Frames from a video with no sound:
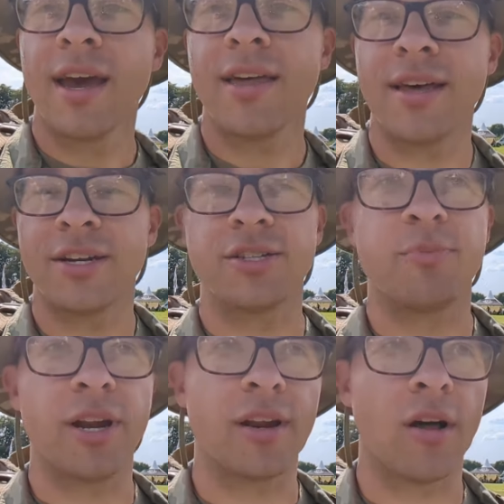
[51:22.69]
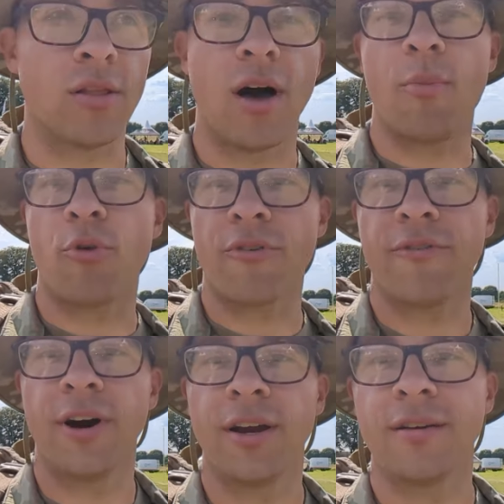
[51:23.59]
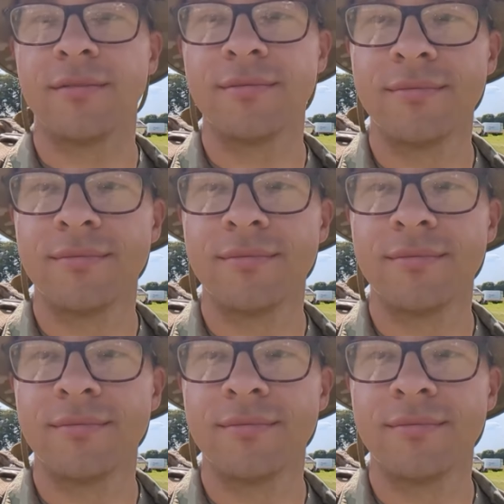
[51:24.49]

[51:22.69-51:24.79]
and that just made it a lot more fun.